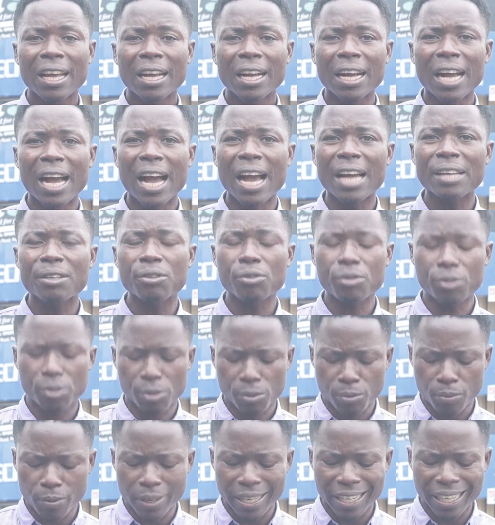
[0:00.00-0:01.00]
Kanu's
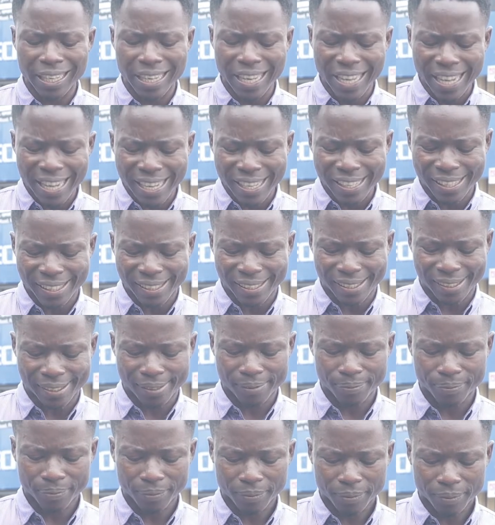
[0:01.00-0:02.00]
release.
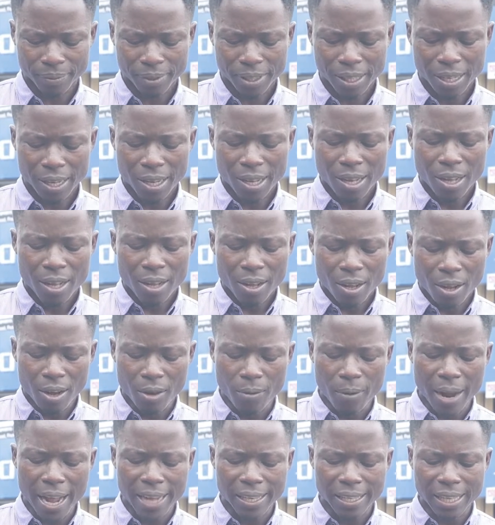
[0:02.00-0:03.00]
All
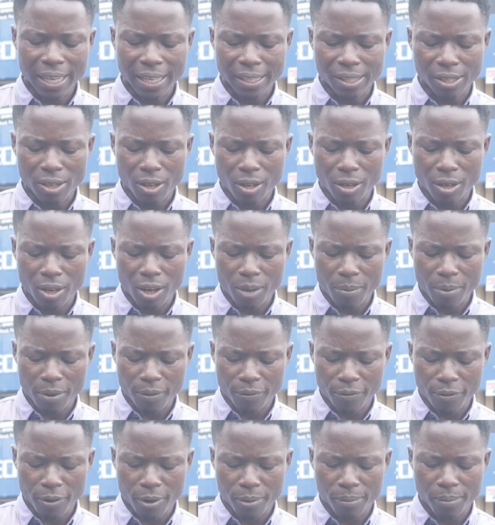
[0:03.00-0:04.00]
right, that's all coming
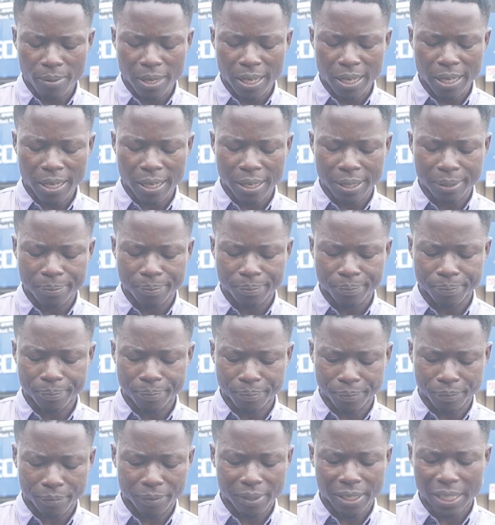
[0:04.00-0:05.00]
from the
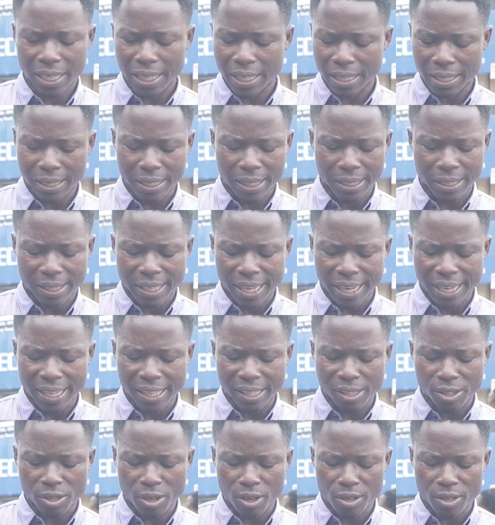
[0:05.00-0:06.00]
Daily
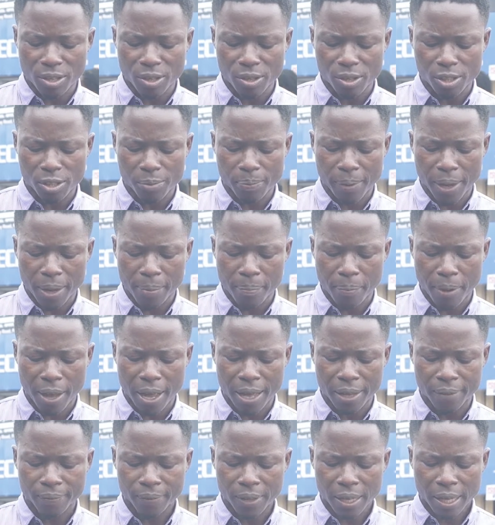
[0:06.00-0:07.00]
Sun newspaper.